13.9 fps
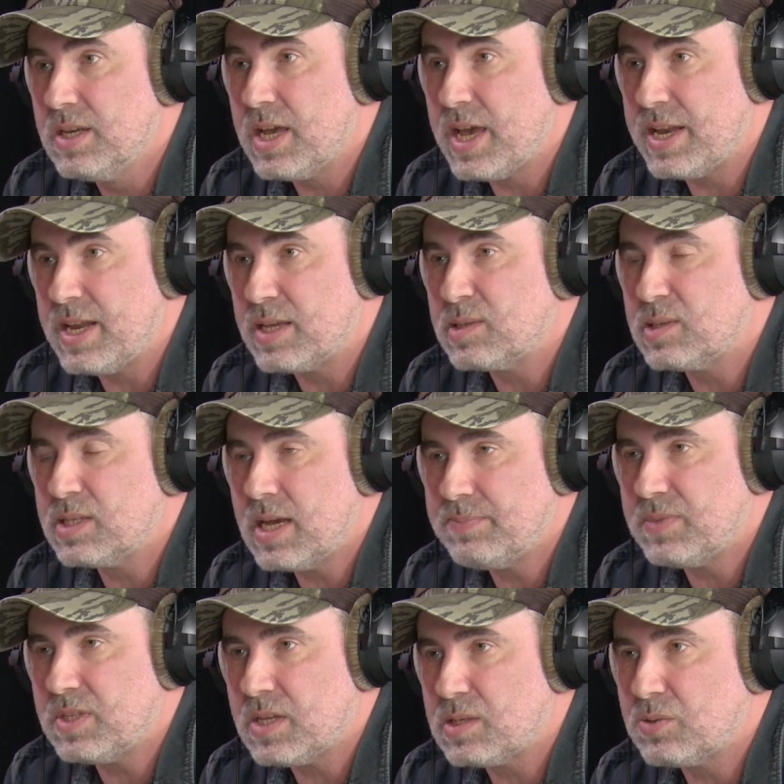and
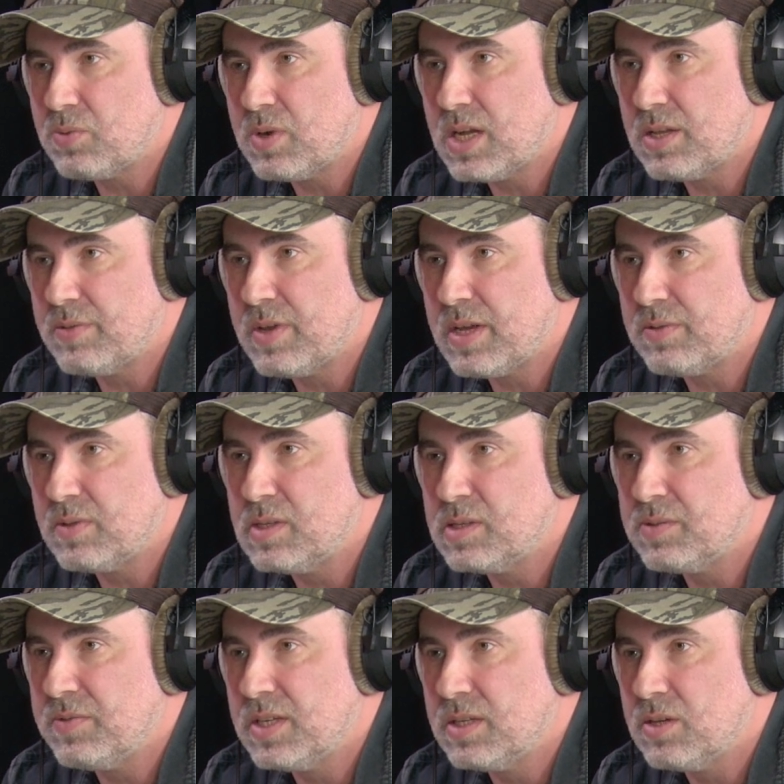accept as well that these
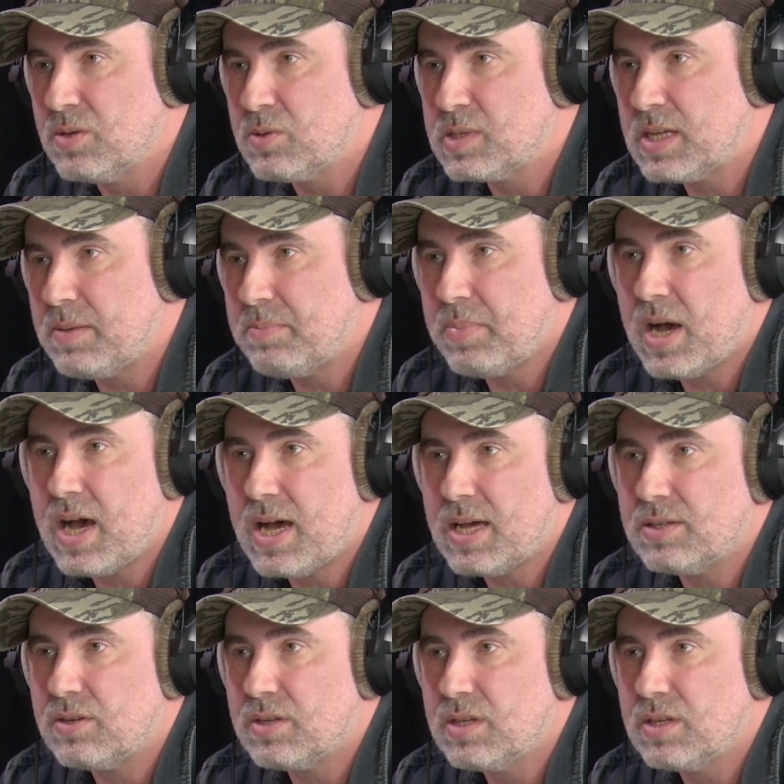videos are part,